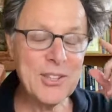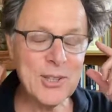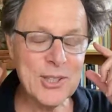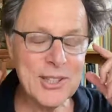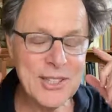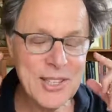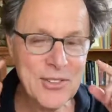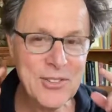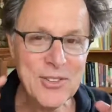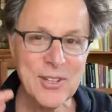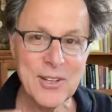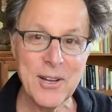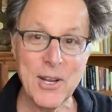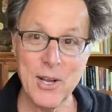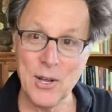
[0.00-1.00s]
to
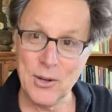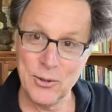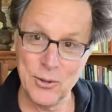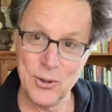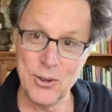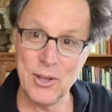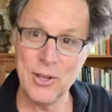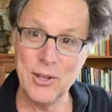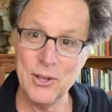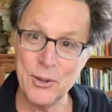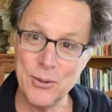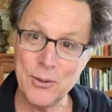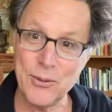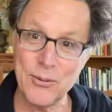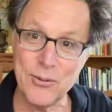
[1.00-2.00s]
listen to the
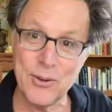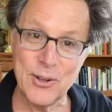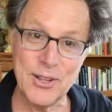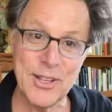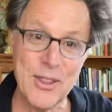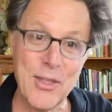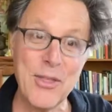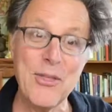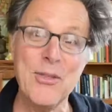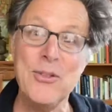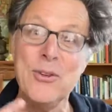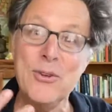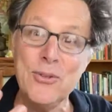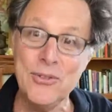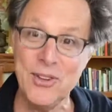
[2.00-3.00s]
youthful
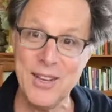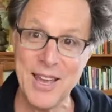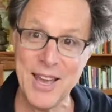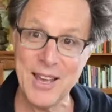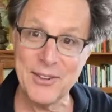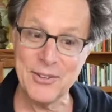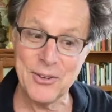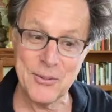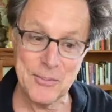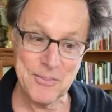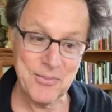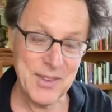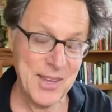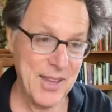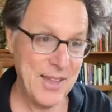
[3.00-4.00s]

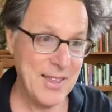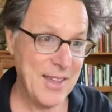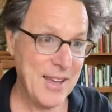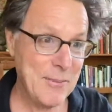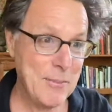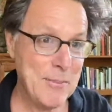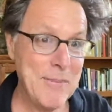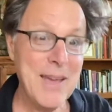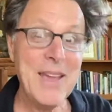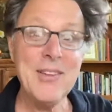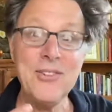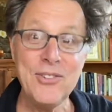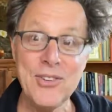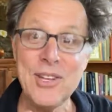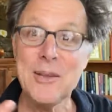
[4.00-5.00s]
enthusiasm that
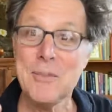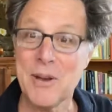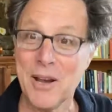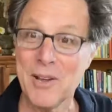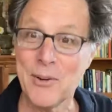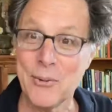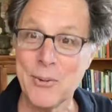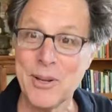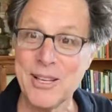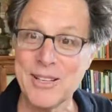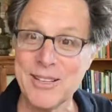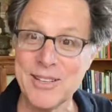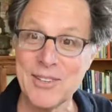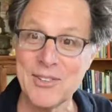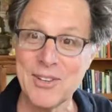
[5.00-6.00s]
may seem
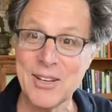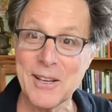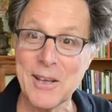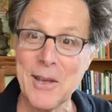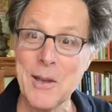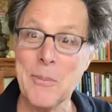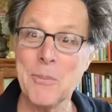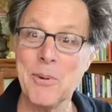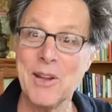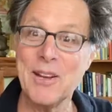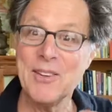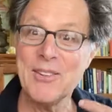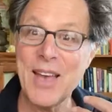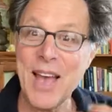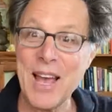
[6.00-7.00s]
unrealistic,
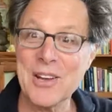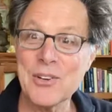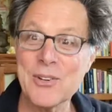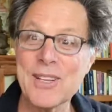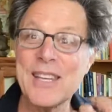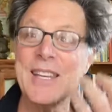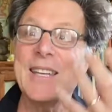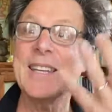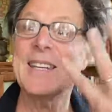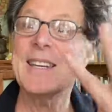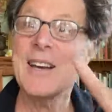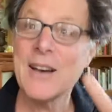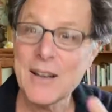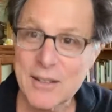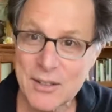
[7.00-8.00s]
but is actually in
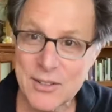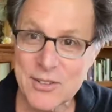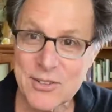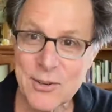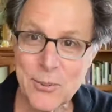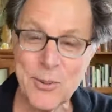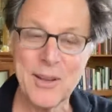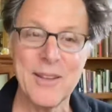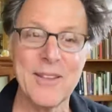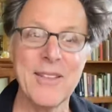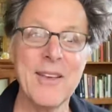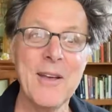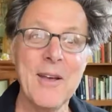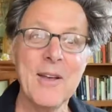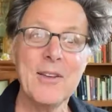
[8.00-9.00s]
touch
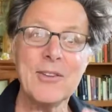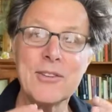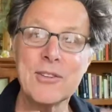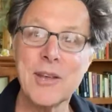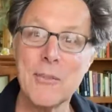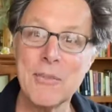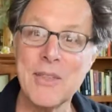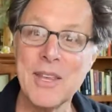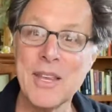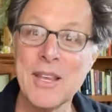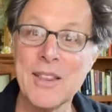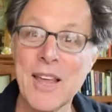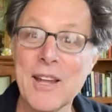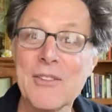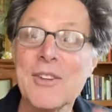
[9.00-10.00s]
with
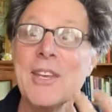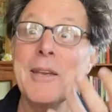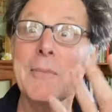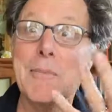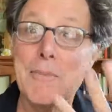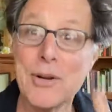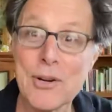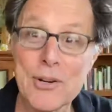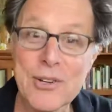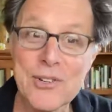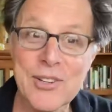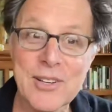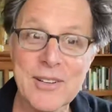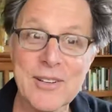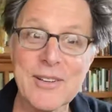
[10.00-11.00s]
something that's
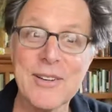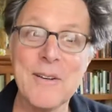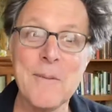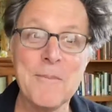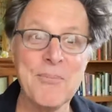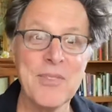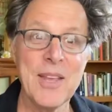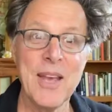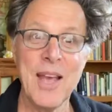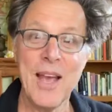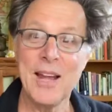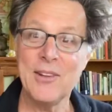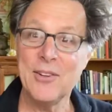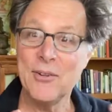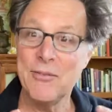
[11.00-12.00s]
emergent,
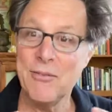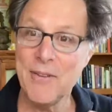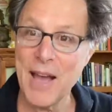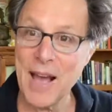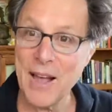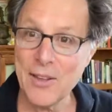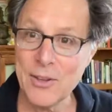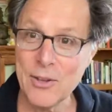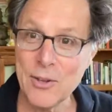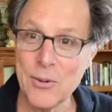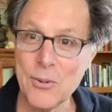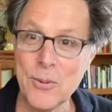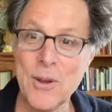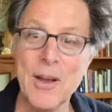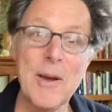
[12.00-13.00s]
and to
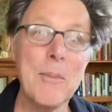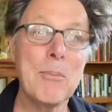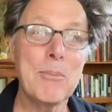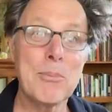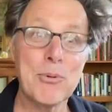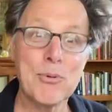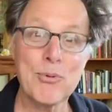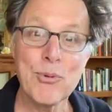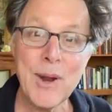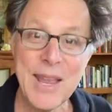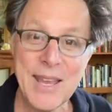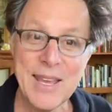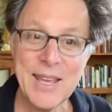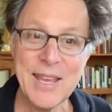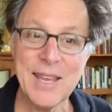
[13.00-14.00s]
value
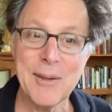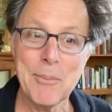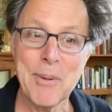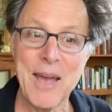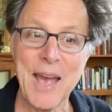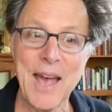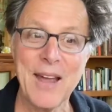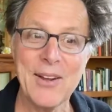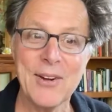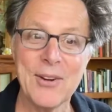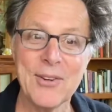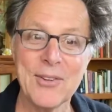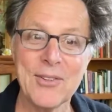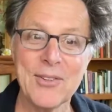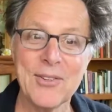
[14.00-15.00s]
breaking
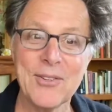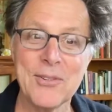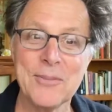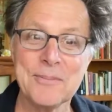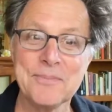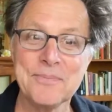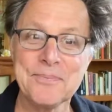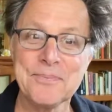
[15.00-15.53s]
patterns.